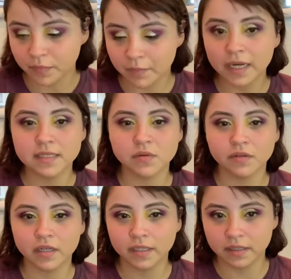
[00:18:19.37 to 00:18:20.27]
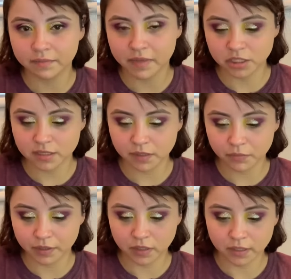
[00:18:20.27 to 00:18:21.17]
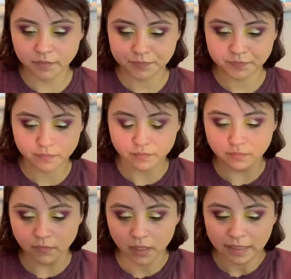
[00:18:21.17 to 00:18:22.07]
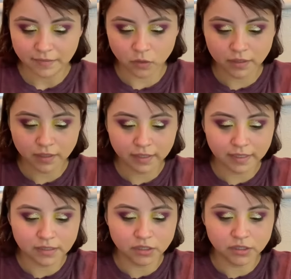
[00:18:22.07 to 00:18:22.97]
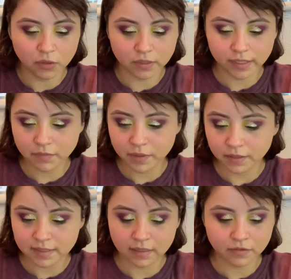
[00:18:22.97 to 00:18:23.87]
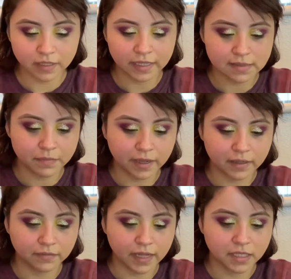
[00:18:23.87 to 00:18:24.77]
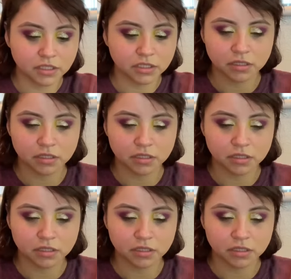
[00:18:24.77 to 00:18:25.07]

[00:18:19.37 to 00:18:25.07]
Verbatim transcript: I don't like this one. I feel like it matches me pretty good. The only thing that I don't like about it is that I feel like it has backflash.